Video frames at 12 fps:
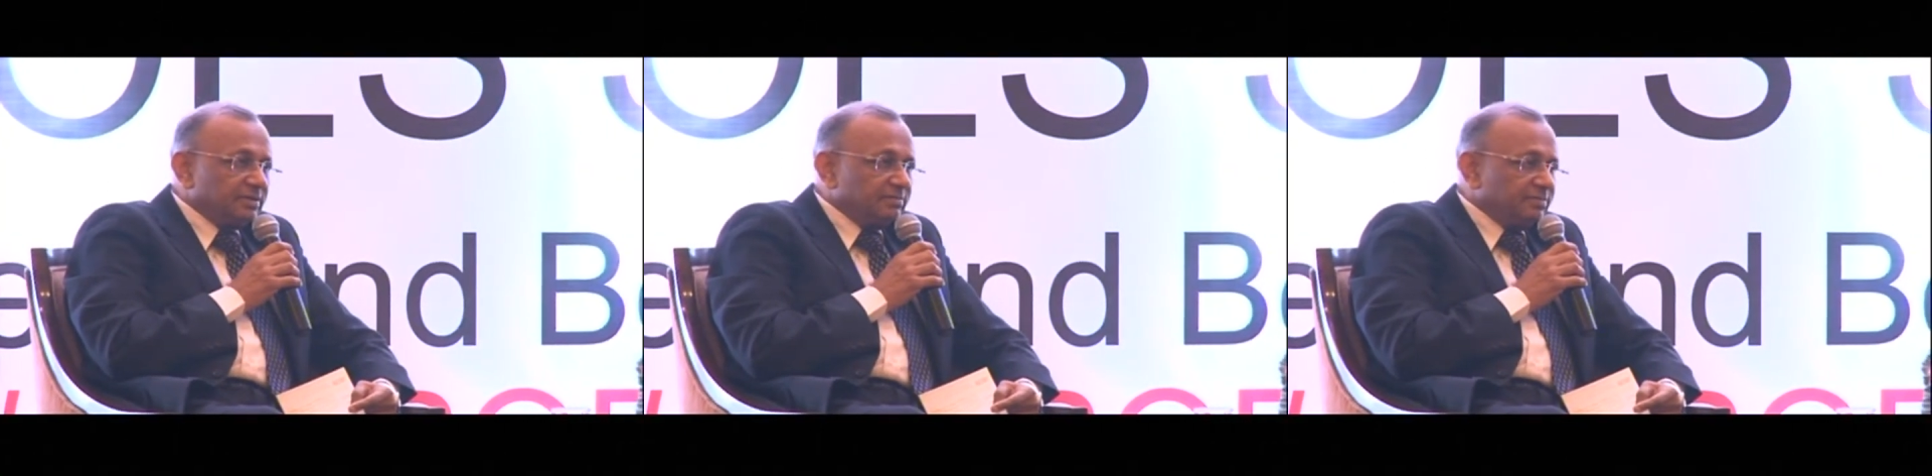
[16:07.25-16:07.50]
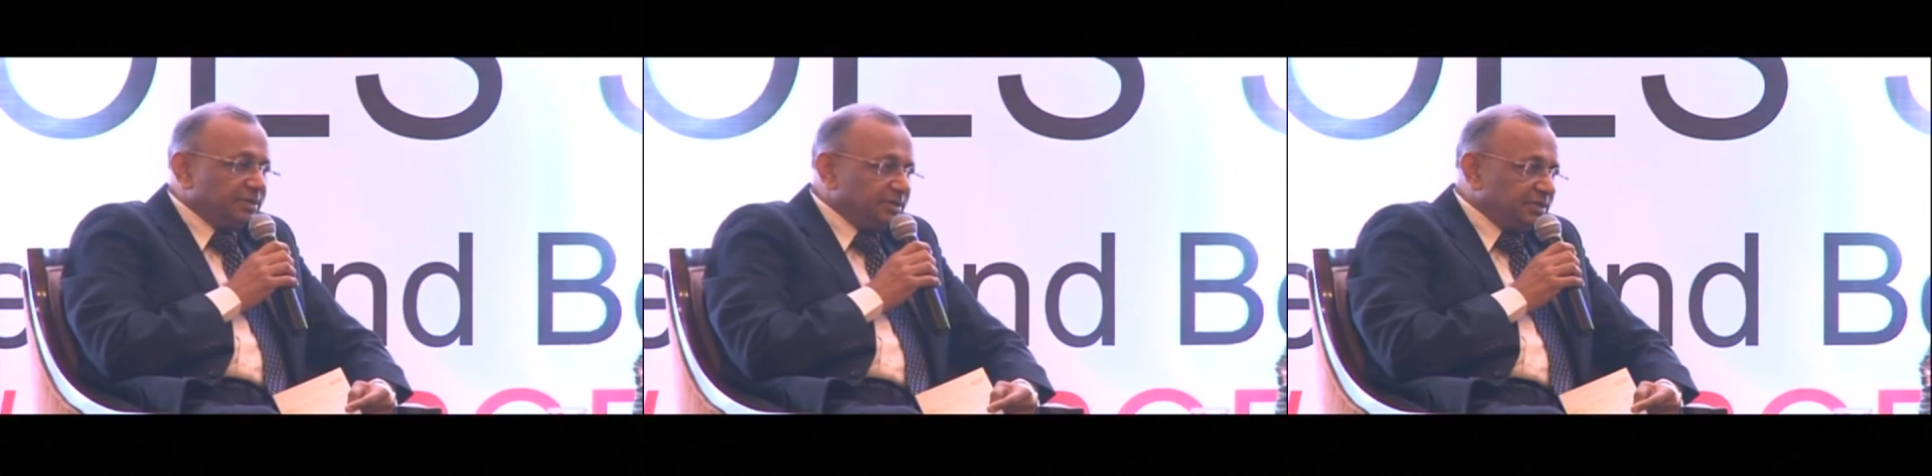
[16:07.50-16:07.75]

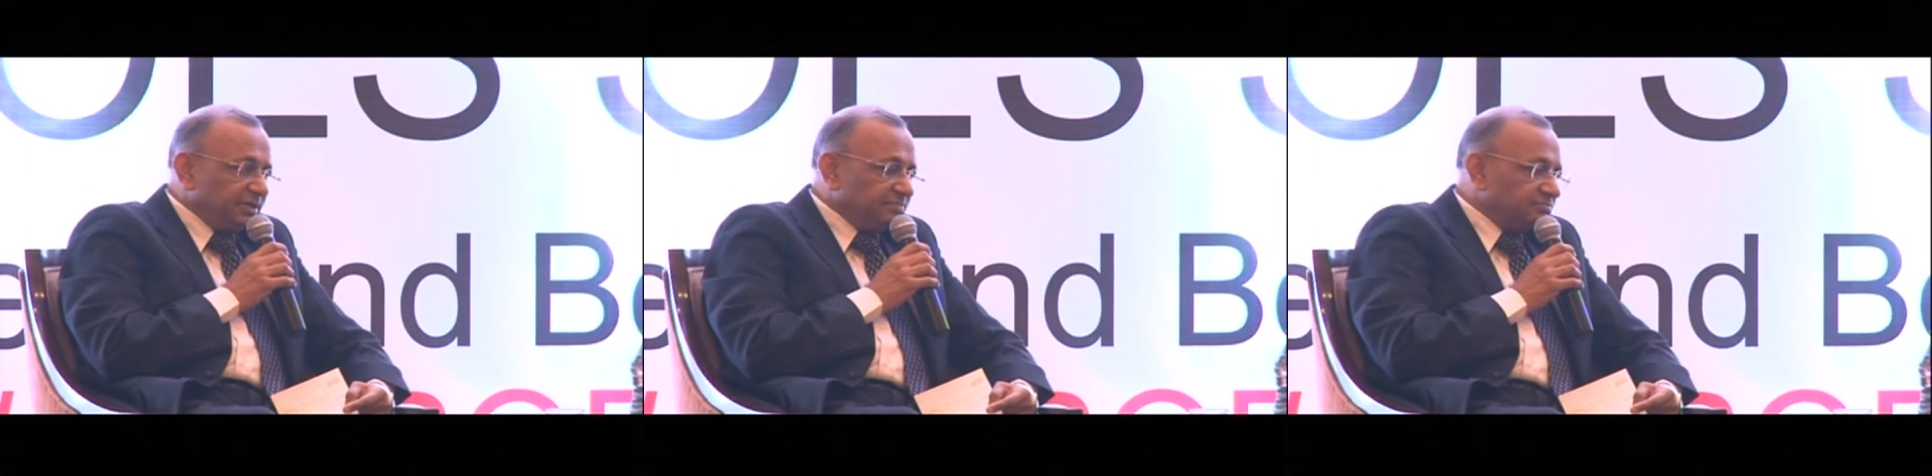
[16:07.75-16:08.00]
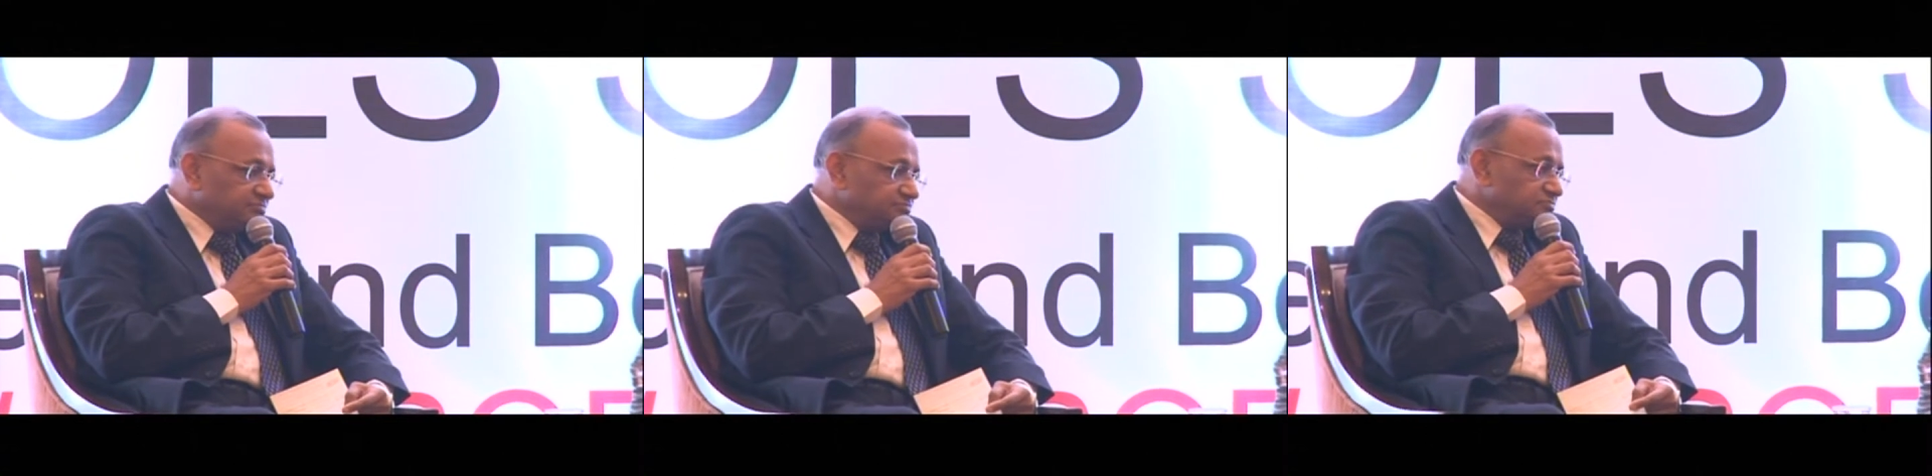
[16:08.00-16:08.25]

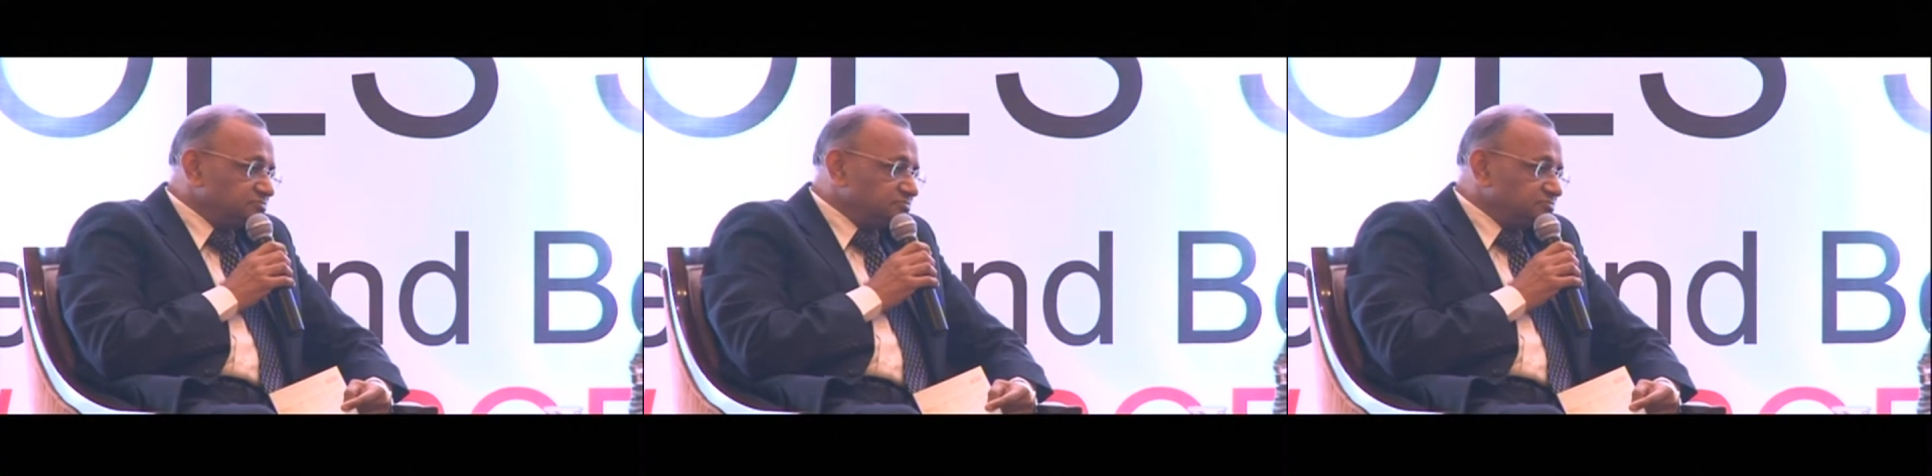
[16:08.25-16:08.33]
medium,